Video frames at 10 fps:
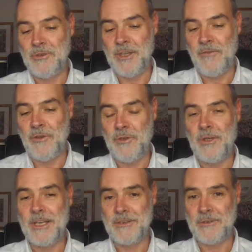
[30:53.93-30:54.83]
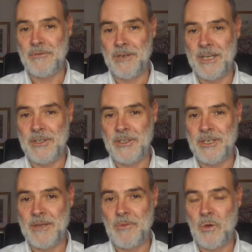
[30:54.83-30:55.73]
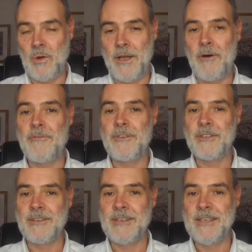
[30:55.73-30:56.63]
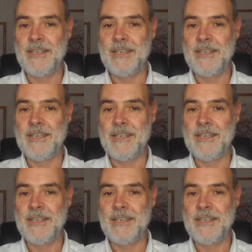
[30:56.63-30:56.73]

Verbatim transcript: if you do get into a relationship quite often